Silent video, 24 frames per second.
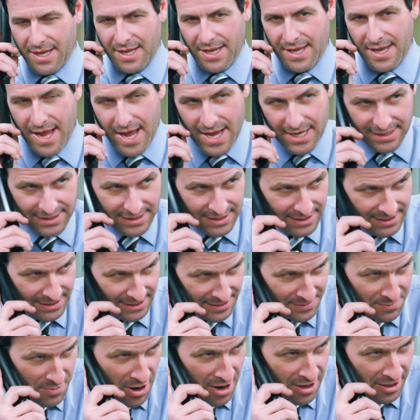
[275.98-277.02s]
Yes, this
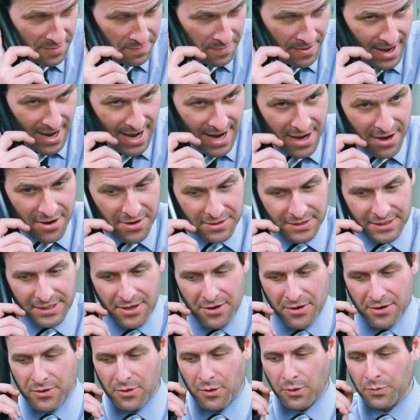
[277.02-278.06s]
is Mark Pires
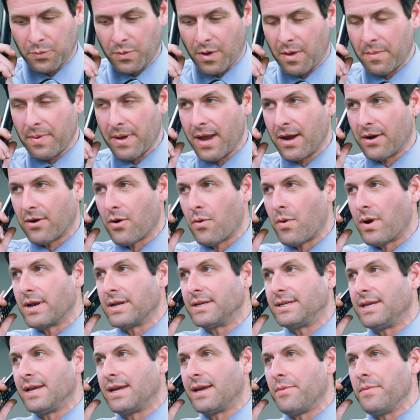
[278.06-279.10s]
here, Coldwell Banker. I want to
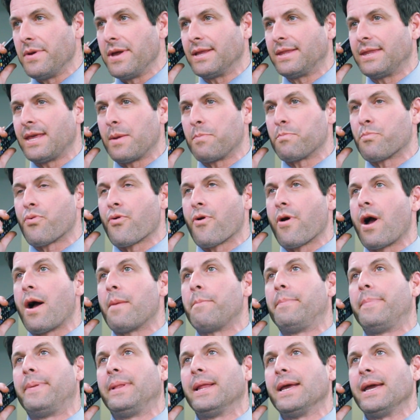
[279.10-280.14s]
see, can we get that
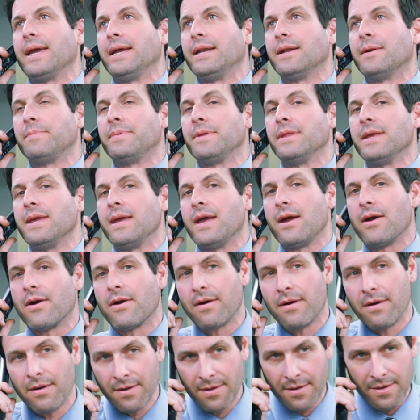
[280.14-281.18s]
prop plane up in the
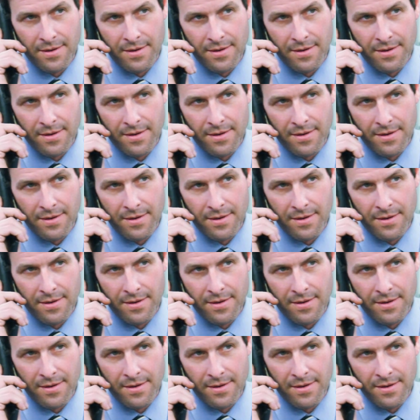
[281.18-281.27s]
air?